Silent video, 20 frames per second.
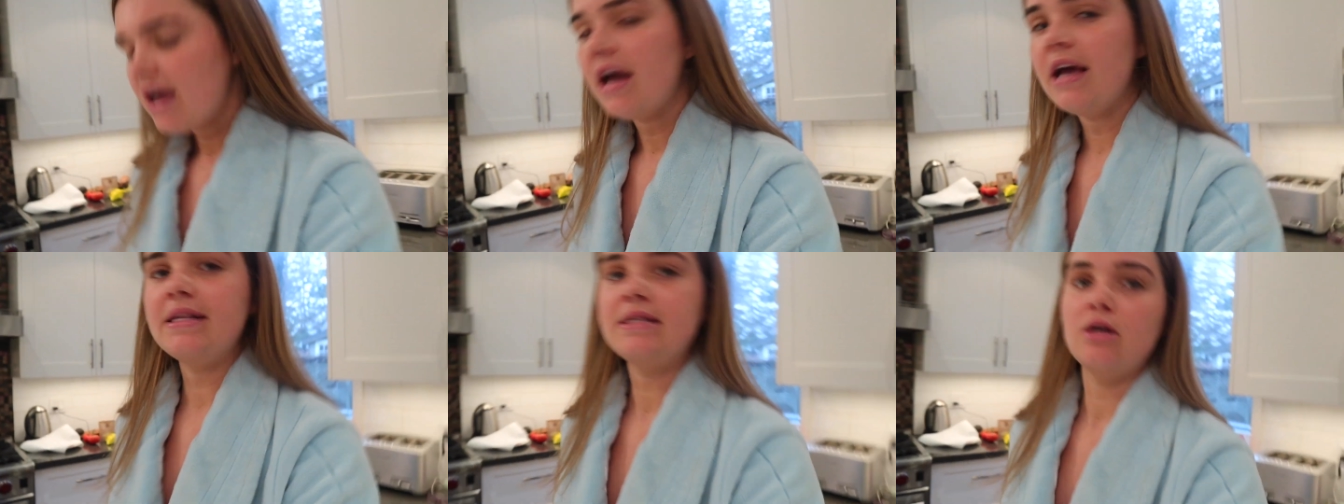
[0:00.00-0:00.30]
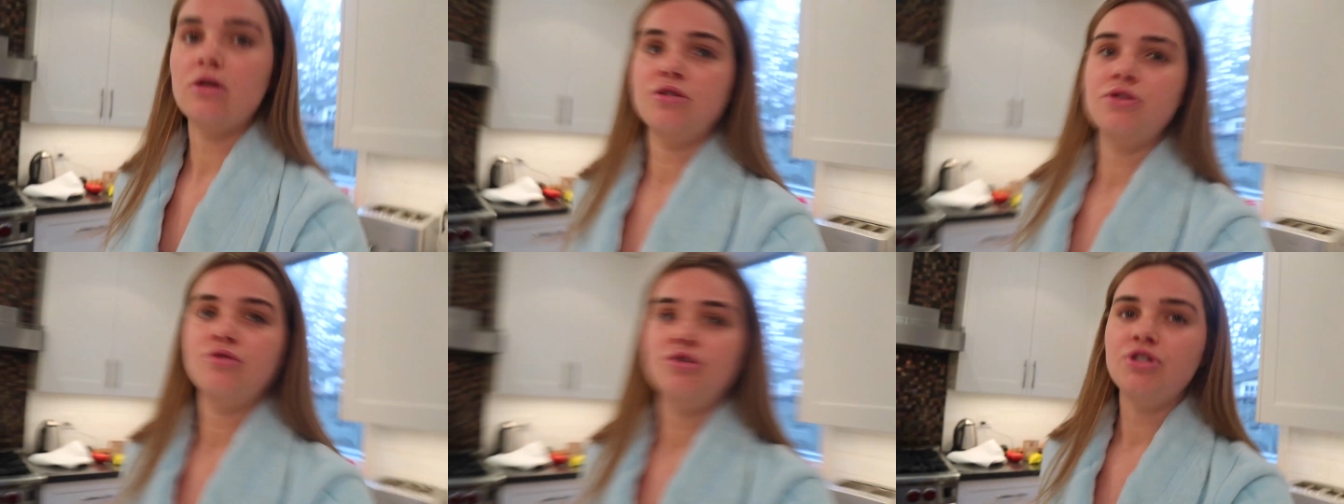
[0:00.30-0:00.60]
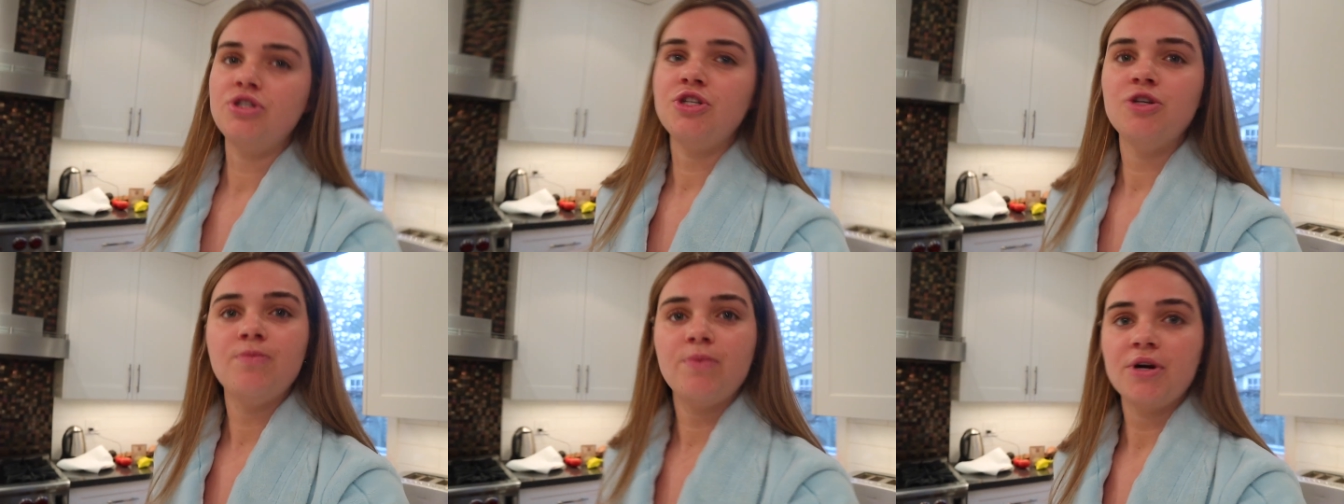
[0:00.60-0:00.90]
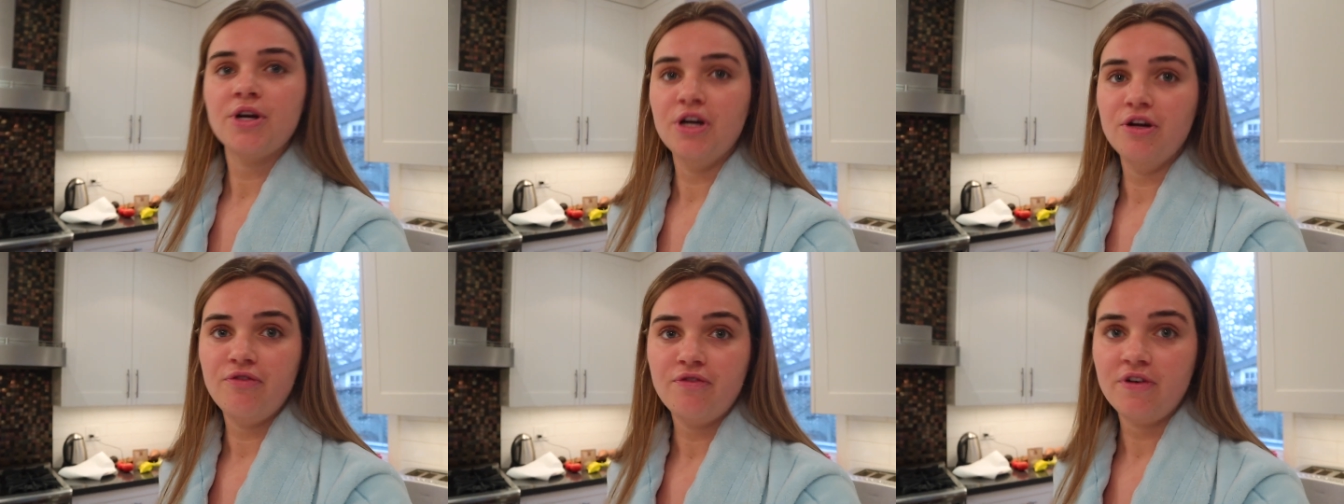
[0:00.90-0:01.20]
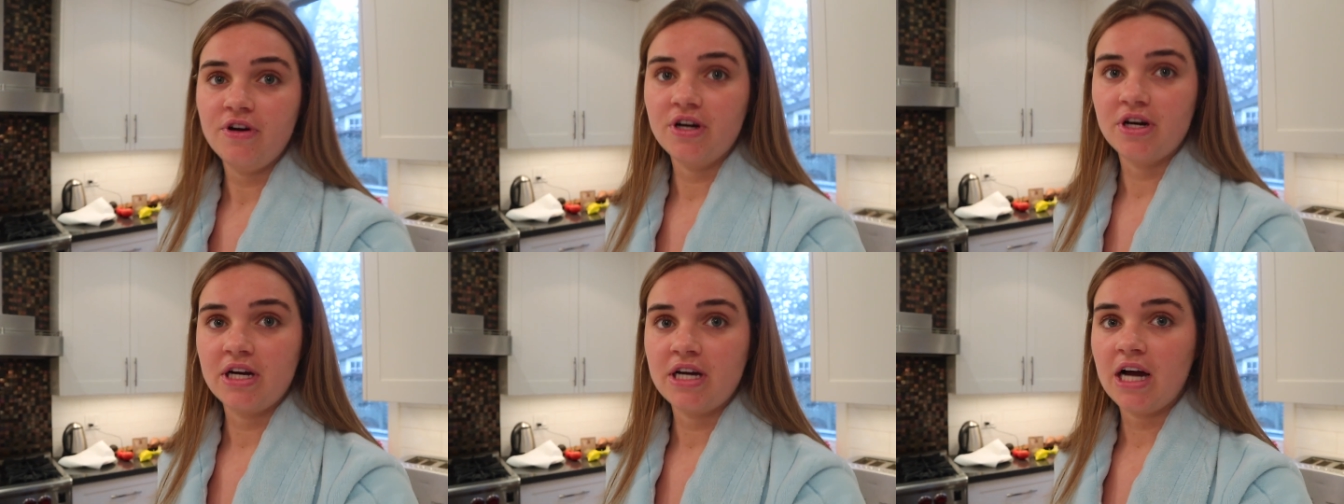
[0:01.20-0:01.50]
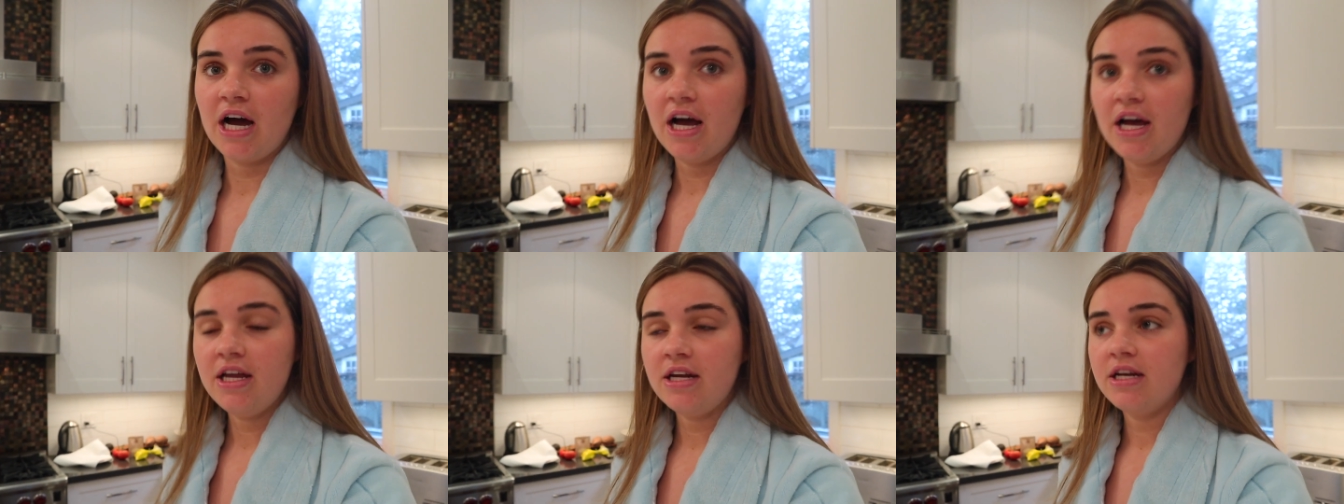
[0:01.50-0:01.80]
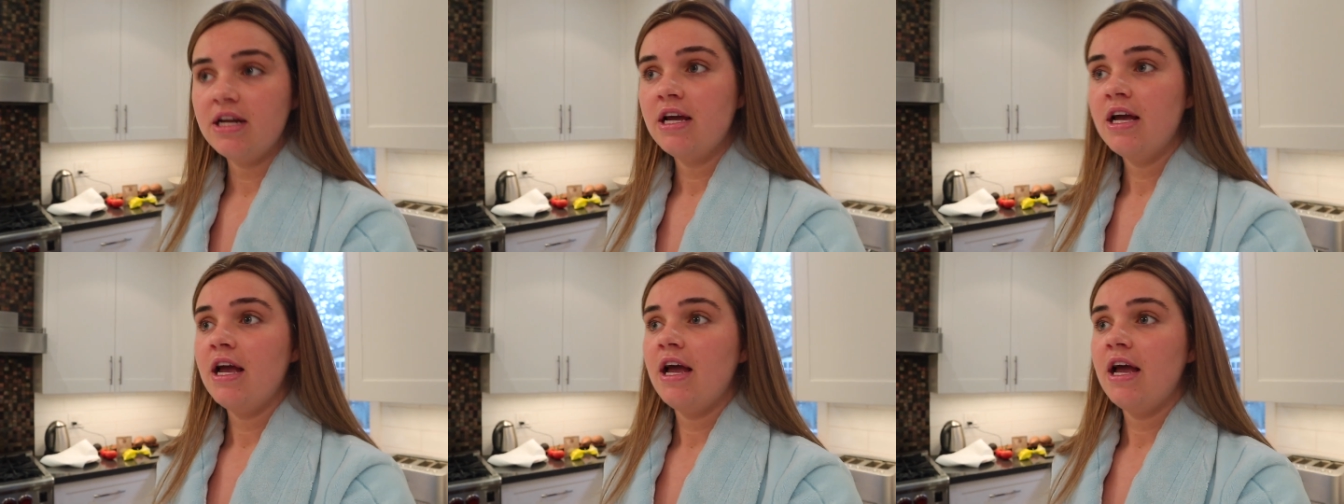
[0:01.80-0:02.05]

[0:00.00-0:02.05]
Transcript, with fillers: It's also just super good for your gut.